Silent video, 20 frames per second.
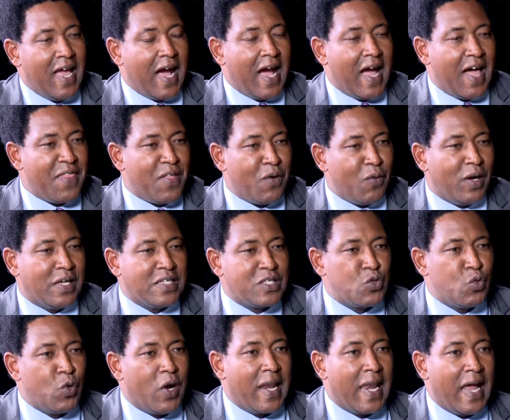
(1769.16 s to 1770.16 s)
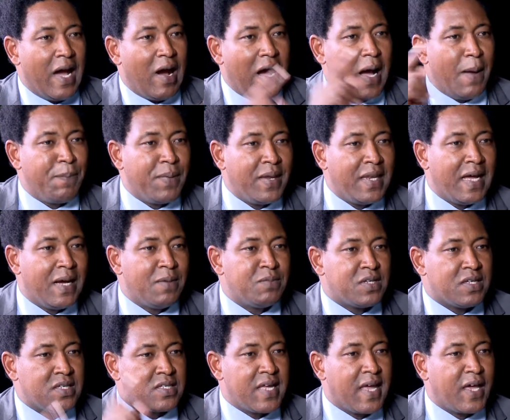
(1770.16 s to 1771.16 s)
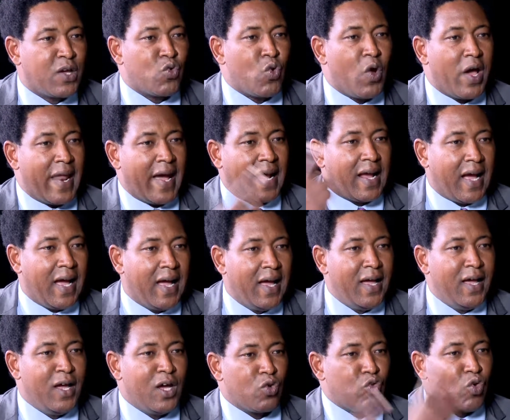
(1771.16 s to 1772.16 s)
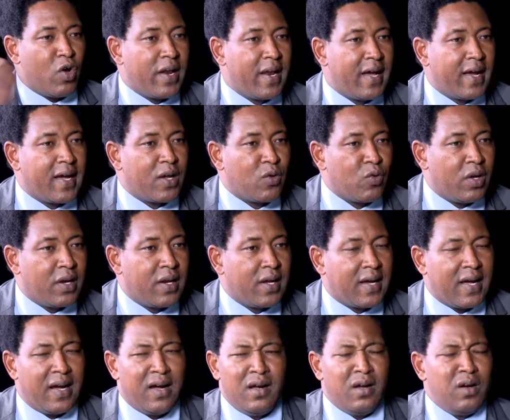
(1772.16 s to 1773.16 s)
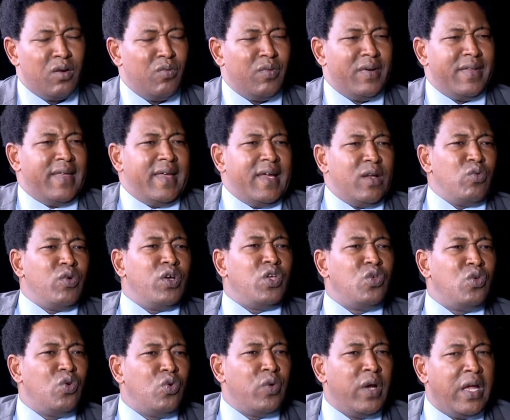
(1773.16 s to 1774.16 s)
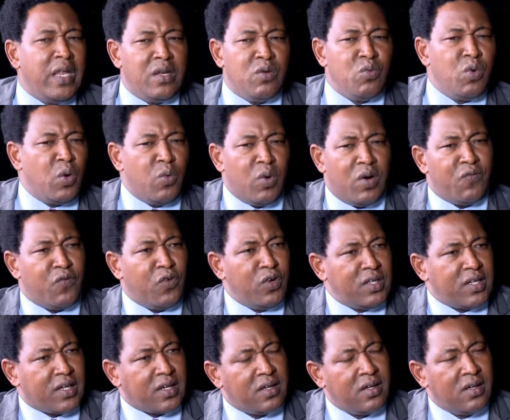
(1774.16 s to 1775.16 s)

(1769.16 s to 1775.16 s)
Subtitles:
are the ones who are now up in arms and saying Ruaraka, Ruaraka, Ruaraka. Where the hell were you when we were voting?